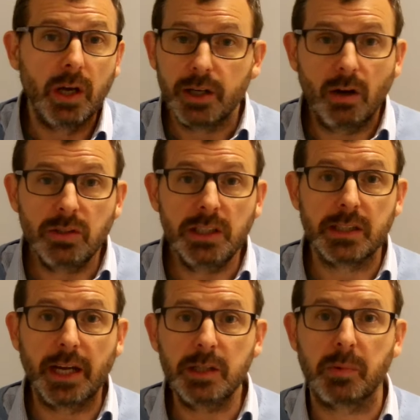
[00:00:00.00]
You don't see
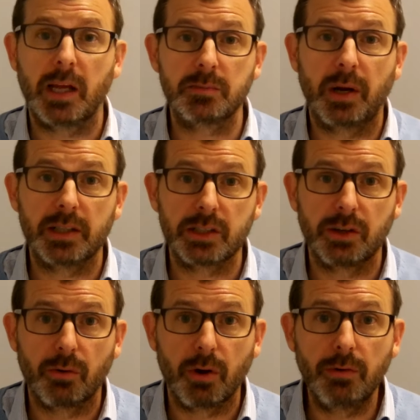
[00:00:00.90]
tennis players
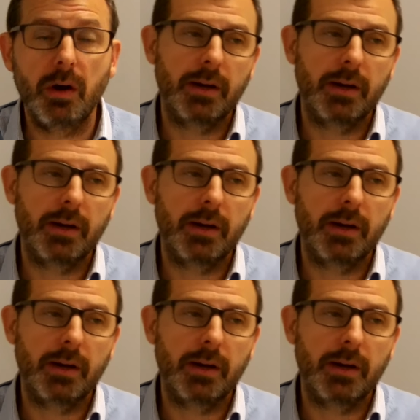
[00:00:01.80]
practicing on their own.